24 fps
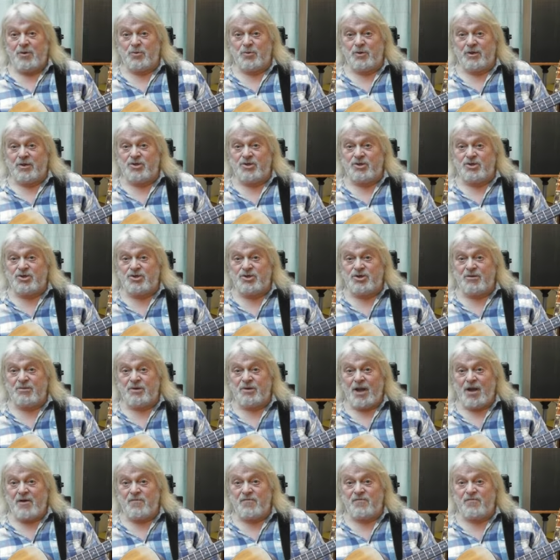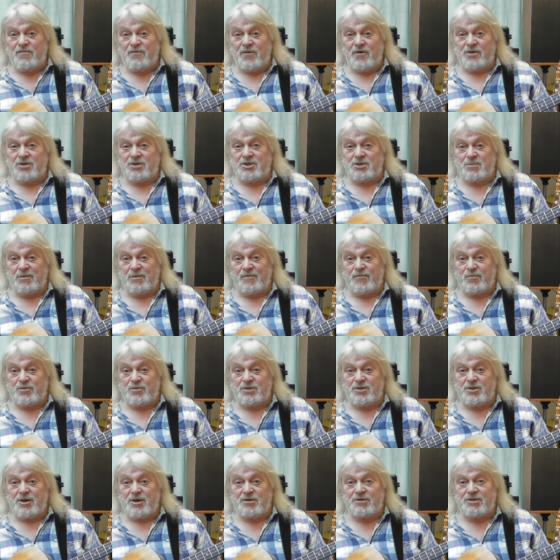for building the studio
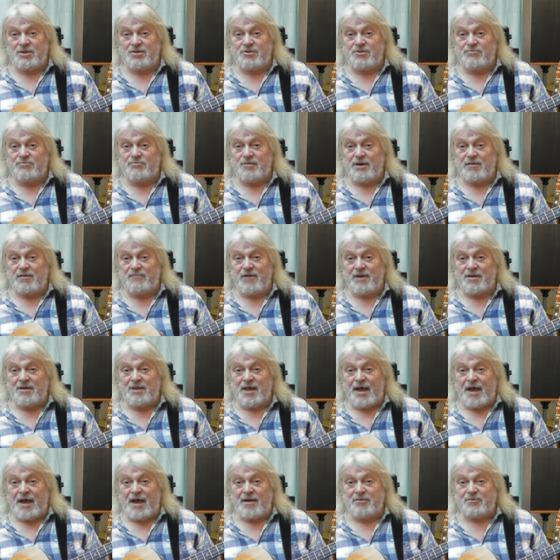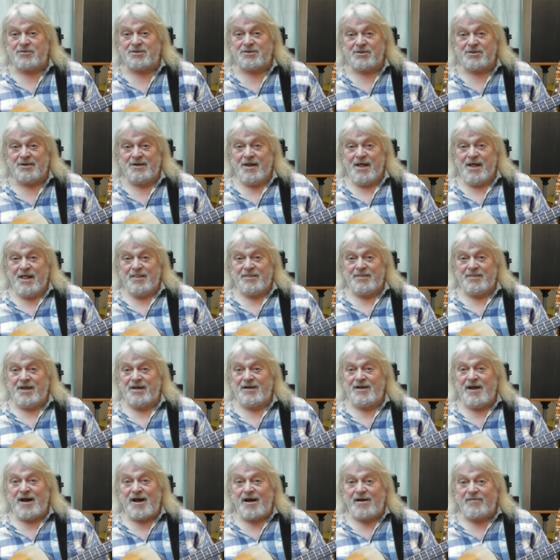first before starting to renovate the house.
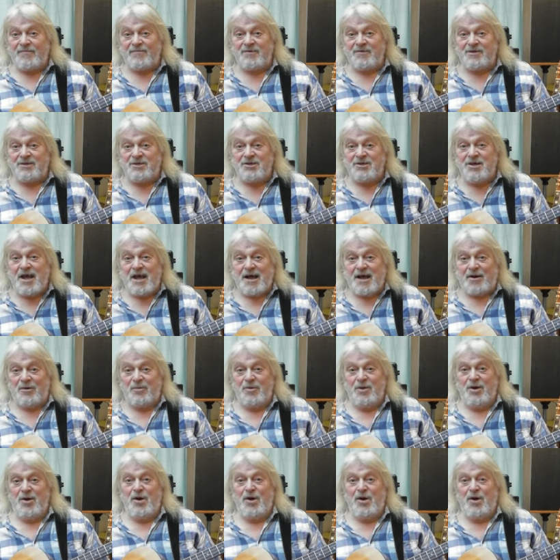The laugh is